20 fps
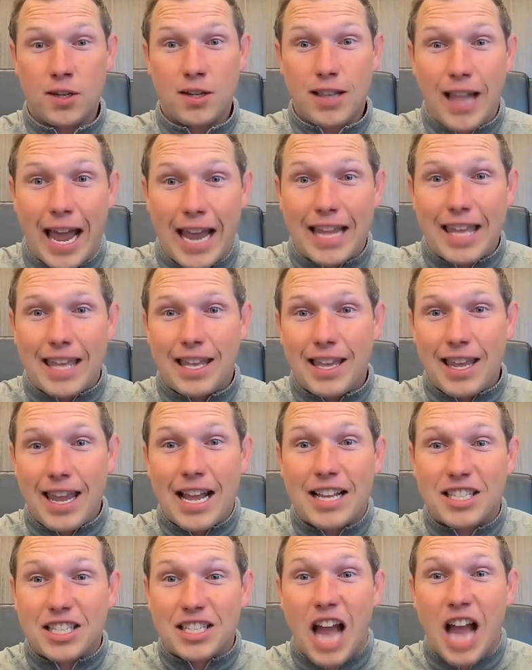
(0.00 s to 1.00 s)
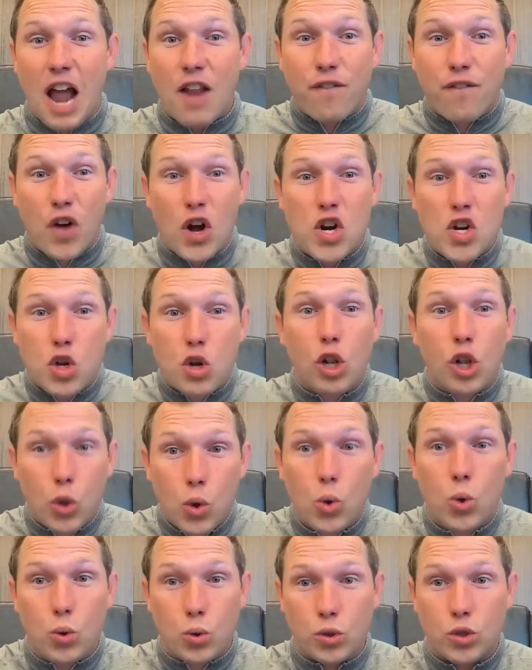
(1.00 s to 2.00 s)
Like, it's not fun to
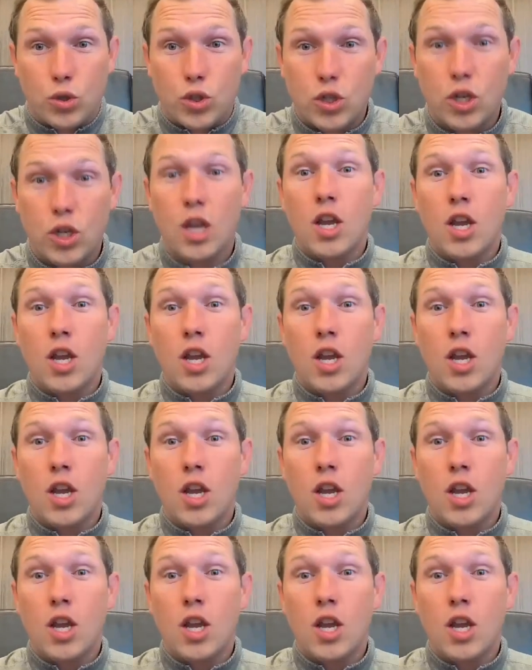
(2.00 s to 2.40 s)
lose.